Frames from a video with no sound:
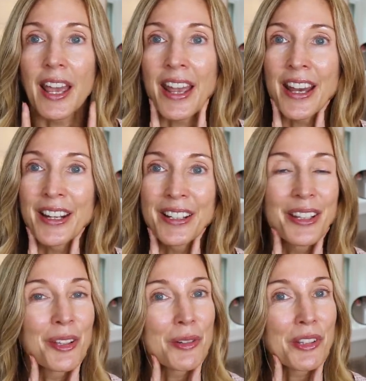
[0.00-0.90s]
and
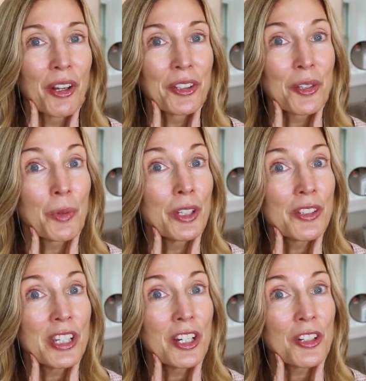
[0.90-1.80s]
the result is what you
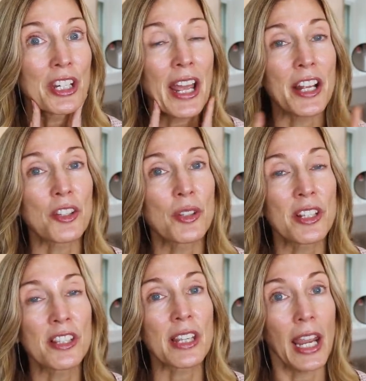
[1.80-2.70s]
see here today. So
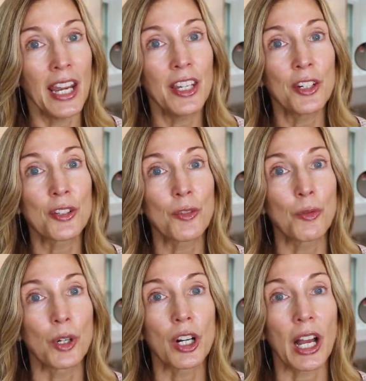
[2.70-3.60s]
this is eight years
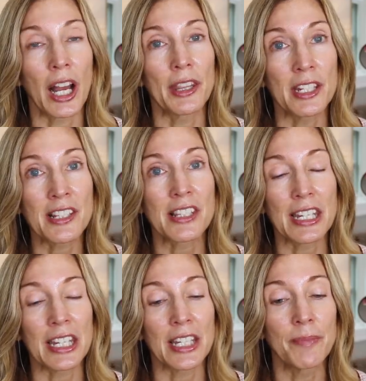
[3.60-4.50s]
of work on this
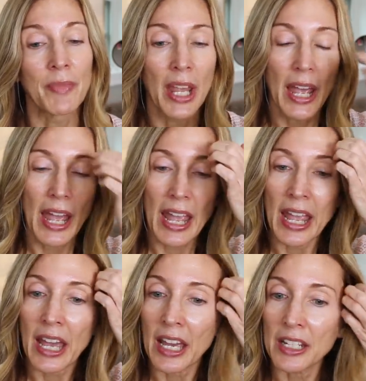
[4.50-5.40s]
skin
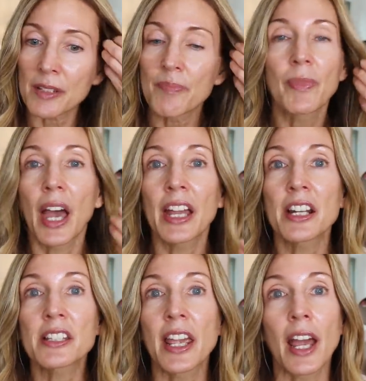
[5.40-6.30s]
and I
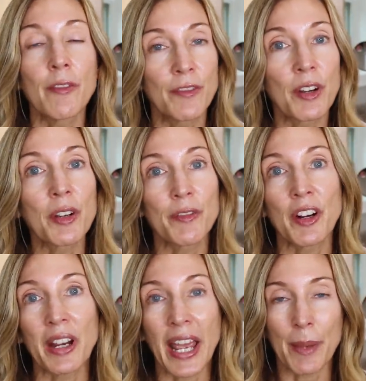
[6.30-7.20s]
gotta say I'm very,
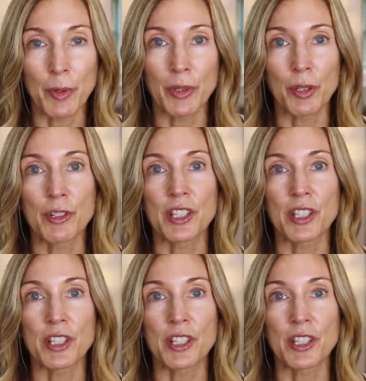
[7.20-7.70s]
very happy with the